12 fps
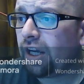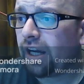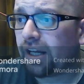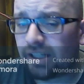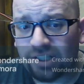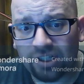
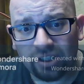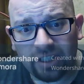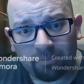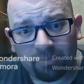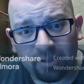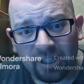and they still
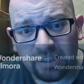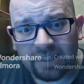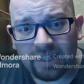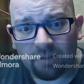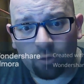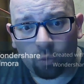get beat
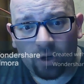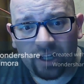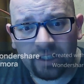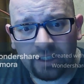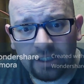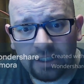7 1